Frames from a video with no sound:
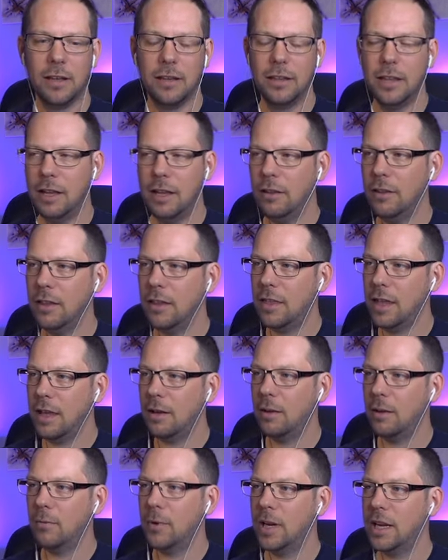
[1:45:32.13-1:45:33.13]
The other thing
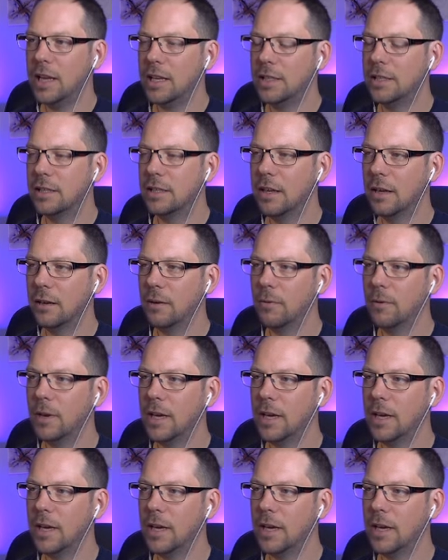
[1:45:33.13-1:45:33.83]
that we need to do